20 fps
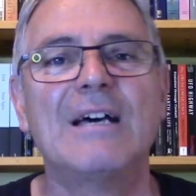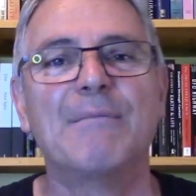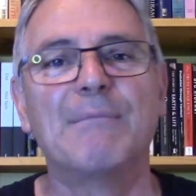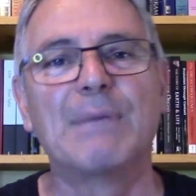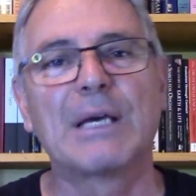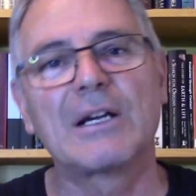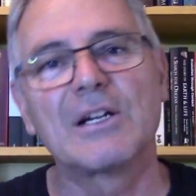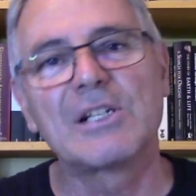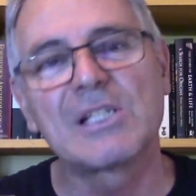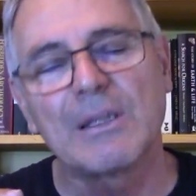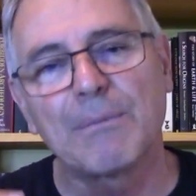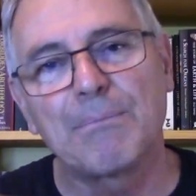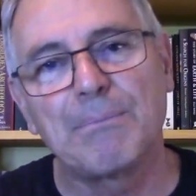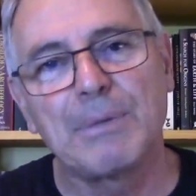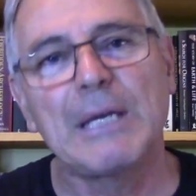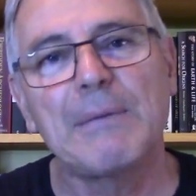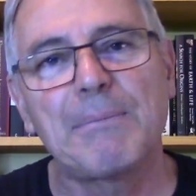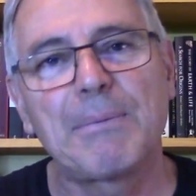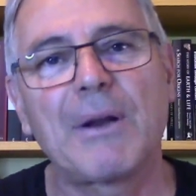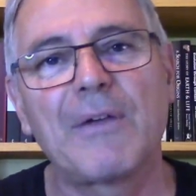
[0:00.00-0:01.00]
Because the
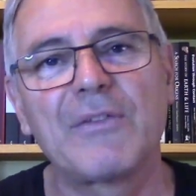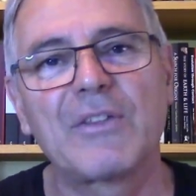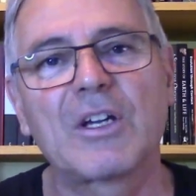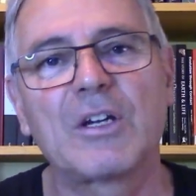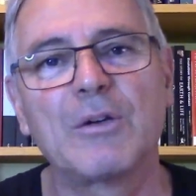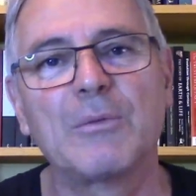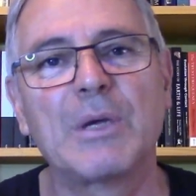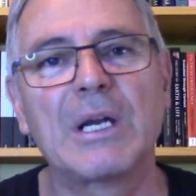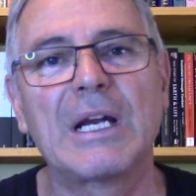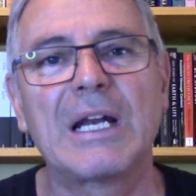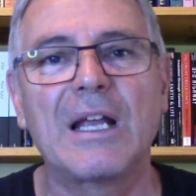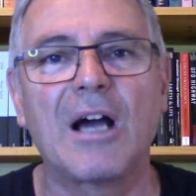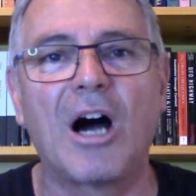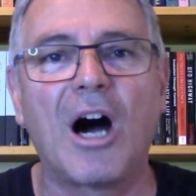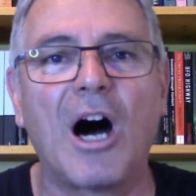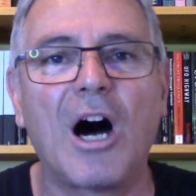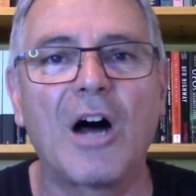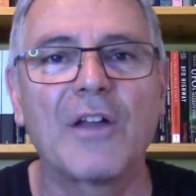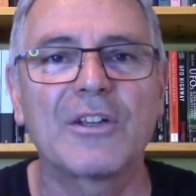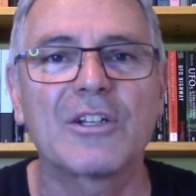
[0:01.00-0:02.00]
people of the community
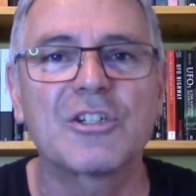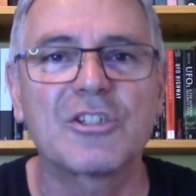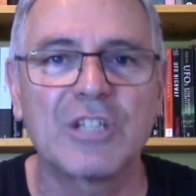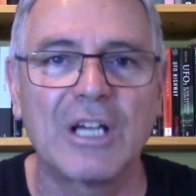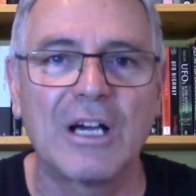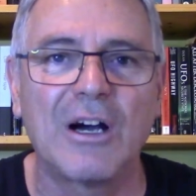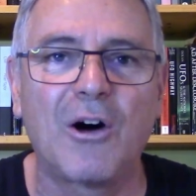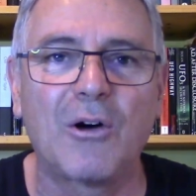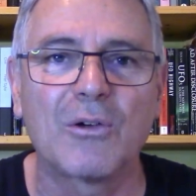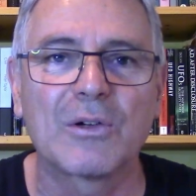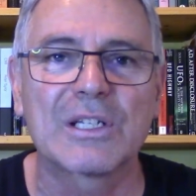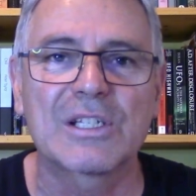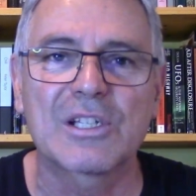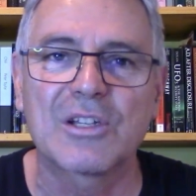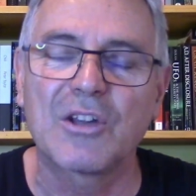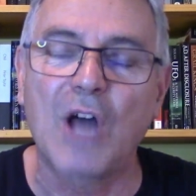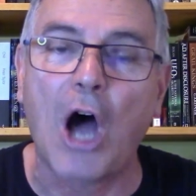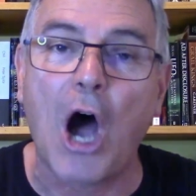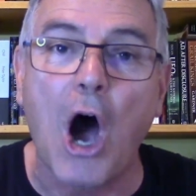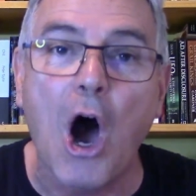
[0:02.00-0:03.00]
are the shareholders
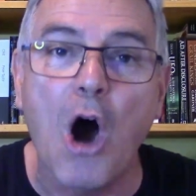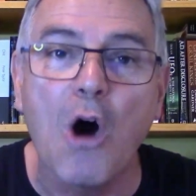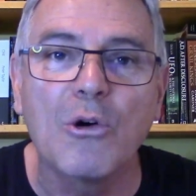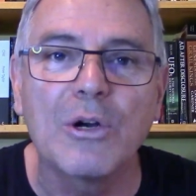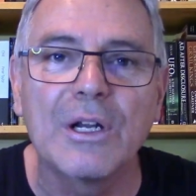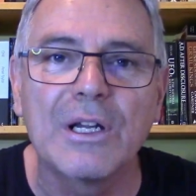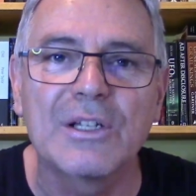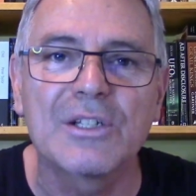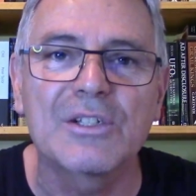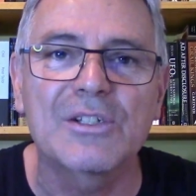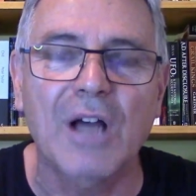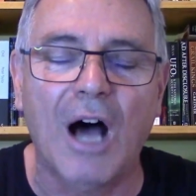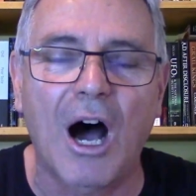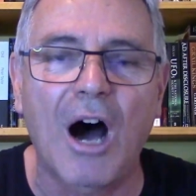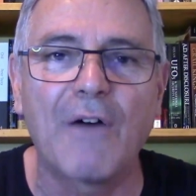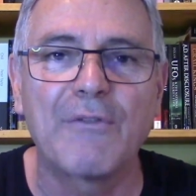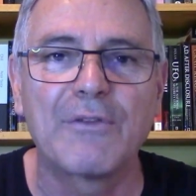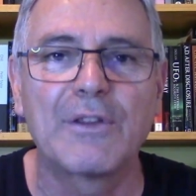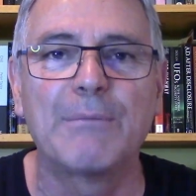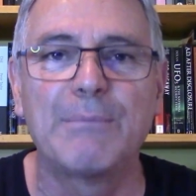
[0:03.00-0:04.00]
and the owners
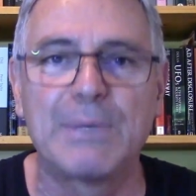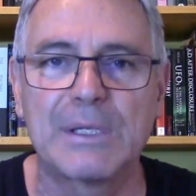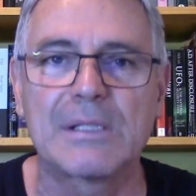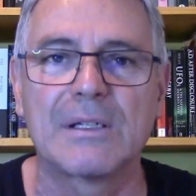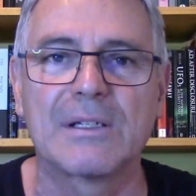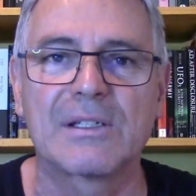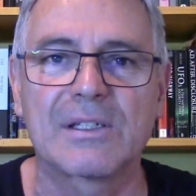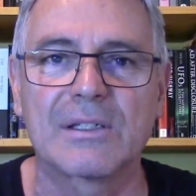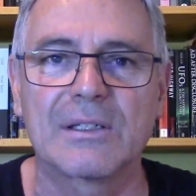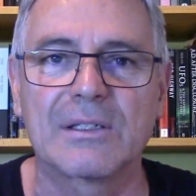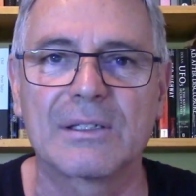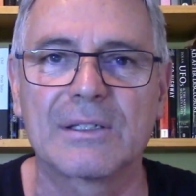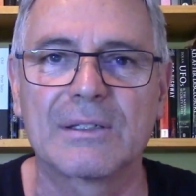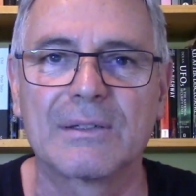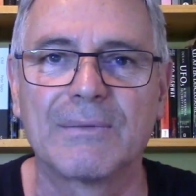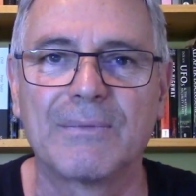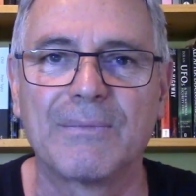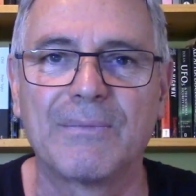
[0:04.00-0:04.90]
of the businesses.